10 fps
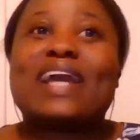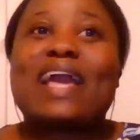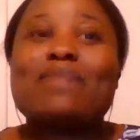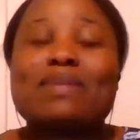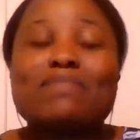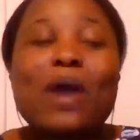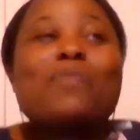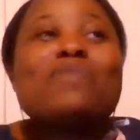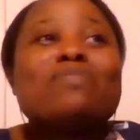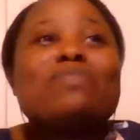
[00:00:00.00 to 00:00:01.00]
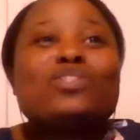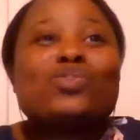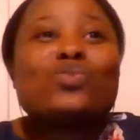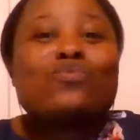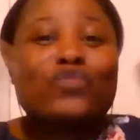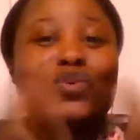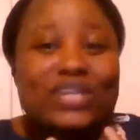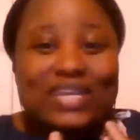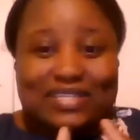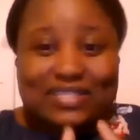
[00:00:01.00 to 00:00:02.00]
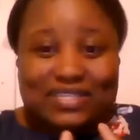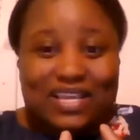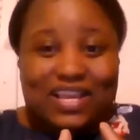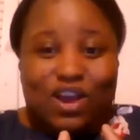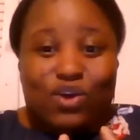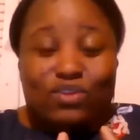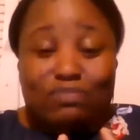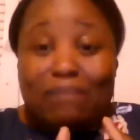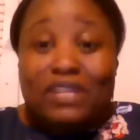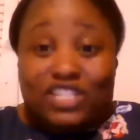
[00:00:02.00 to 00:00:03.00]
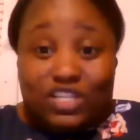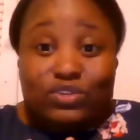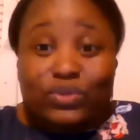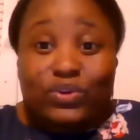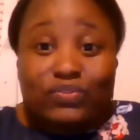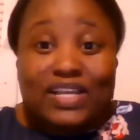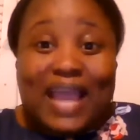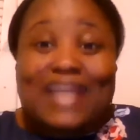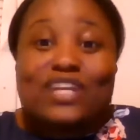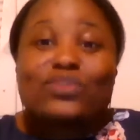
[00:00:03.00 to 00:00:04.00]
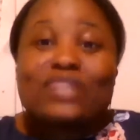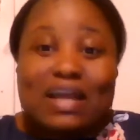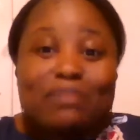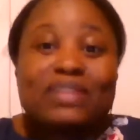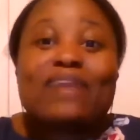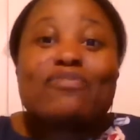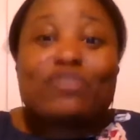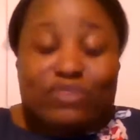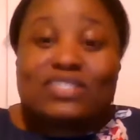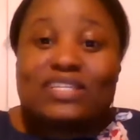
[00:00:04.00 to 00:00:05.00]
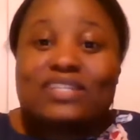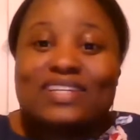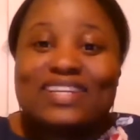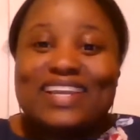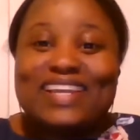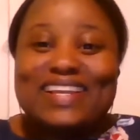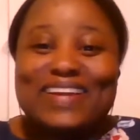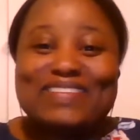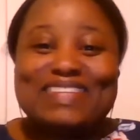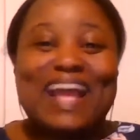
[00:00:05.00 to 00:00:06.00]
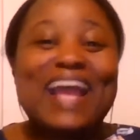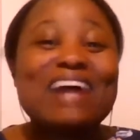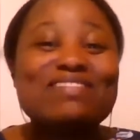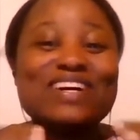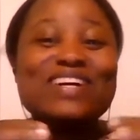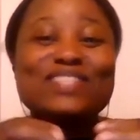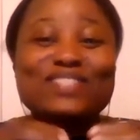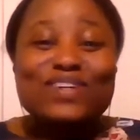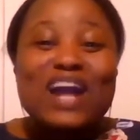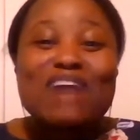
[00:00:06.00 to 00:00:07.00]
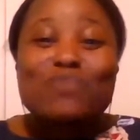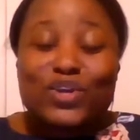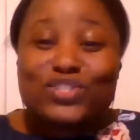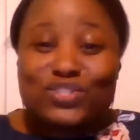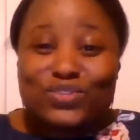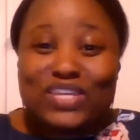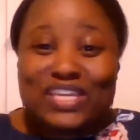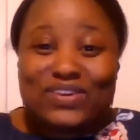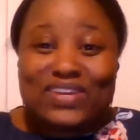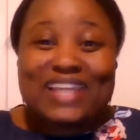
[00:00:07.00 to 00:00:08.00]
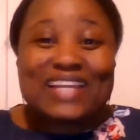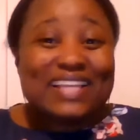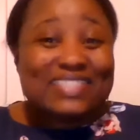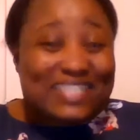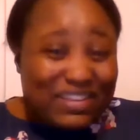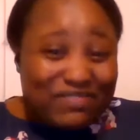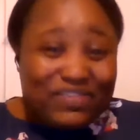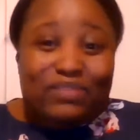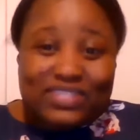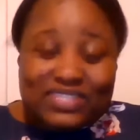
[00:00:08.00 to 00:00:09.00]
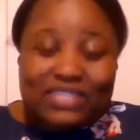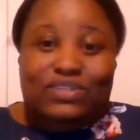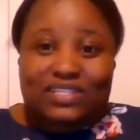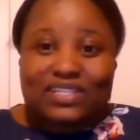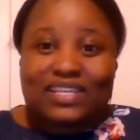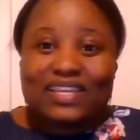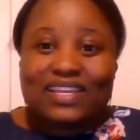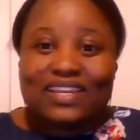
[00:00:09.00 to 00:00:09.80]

Like, I help even be so focused on my mission on earth. Like, I know that I'm alive for a reason, that I still have work to do here, and I take that very seriously.